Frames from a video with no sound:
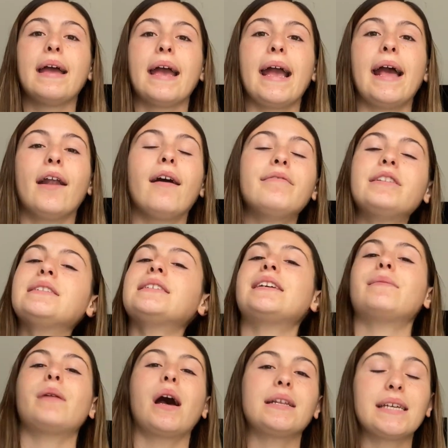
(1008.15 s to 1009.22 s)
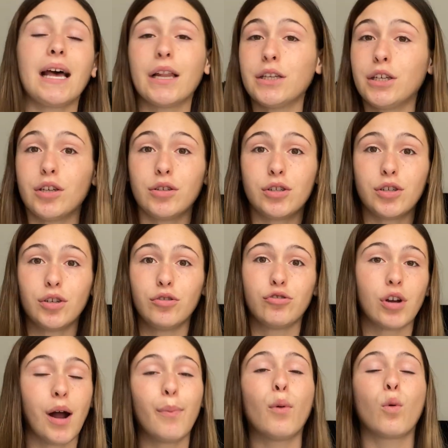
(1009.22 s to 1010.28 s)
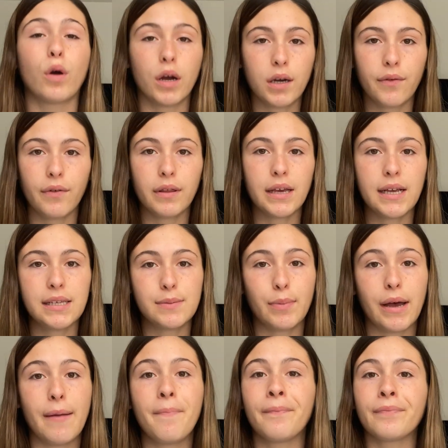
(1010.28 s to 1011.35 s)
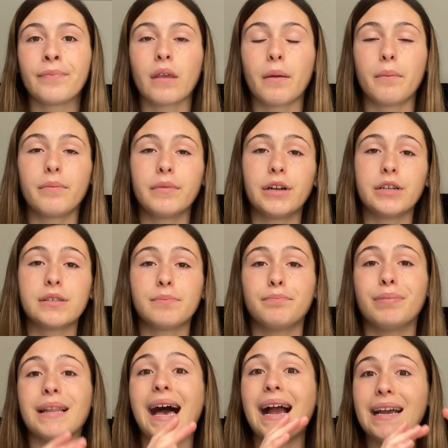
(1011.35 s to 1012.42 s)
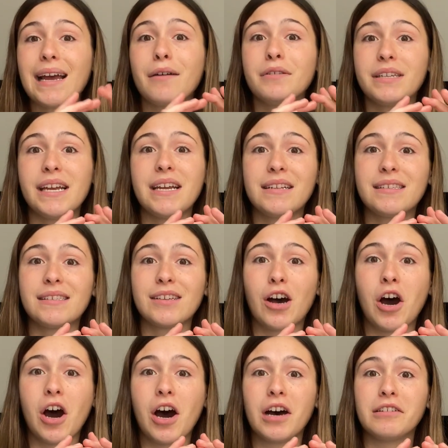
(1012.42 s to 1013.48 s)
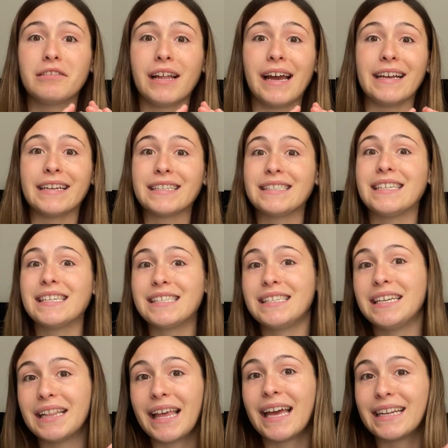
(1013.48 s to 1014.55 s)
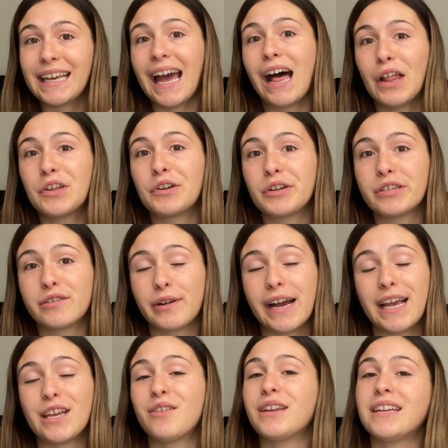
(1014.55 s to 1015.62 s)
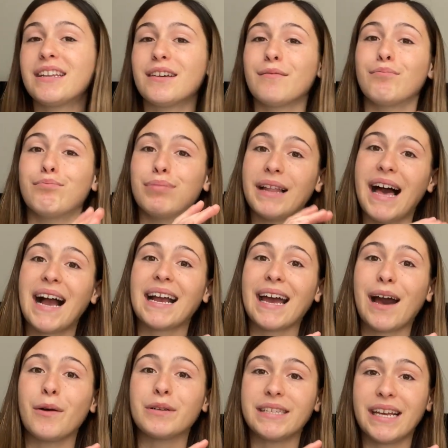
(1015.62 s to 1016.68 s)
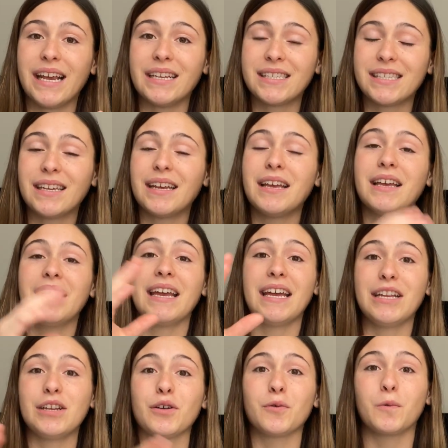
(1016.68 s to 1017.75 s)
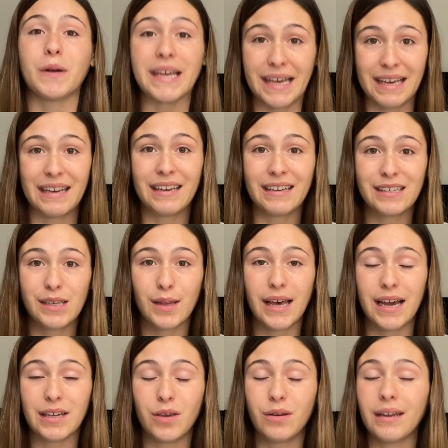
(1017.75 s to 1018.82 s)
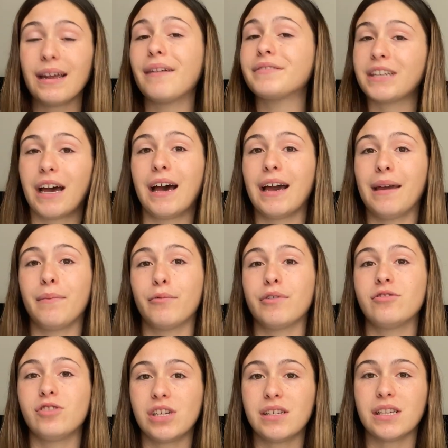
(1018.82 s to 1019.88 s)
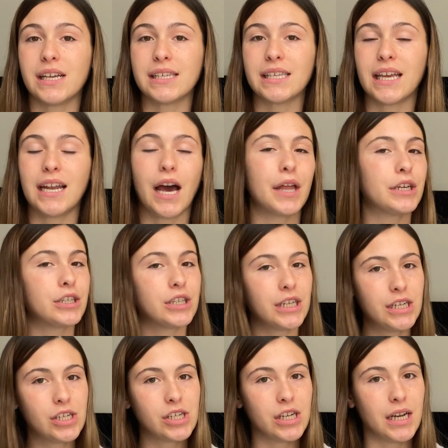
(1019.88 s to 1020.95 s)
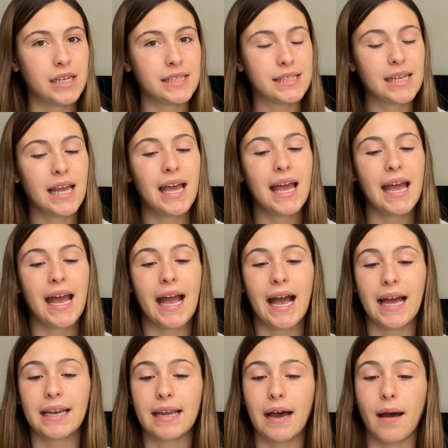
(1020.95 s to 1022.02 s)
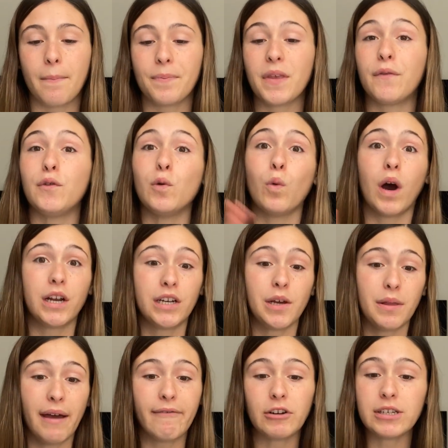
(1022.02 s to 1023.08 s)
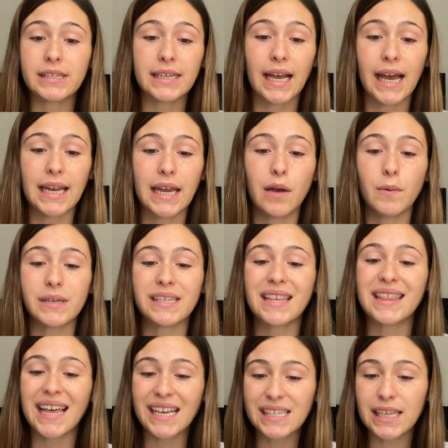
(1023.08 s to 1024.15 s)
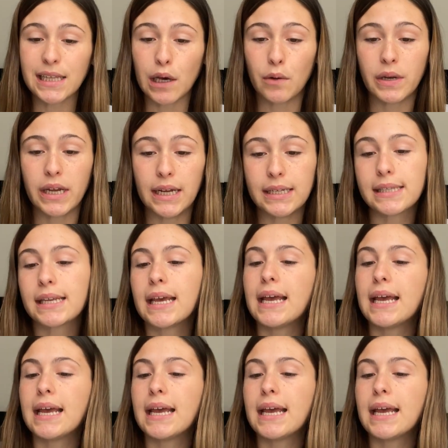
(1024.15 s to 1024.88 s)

And obviously, I'm not telling you to drop work for this, but there's blackout dates on like Disneyland calendars, right? You need to blackout dates in your week so that you can have time with Jesus and other Christians and um, if you want to know that verse again, it was Thessalonians.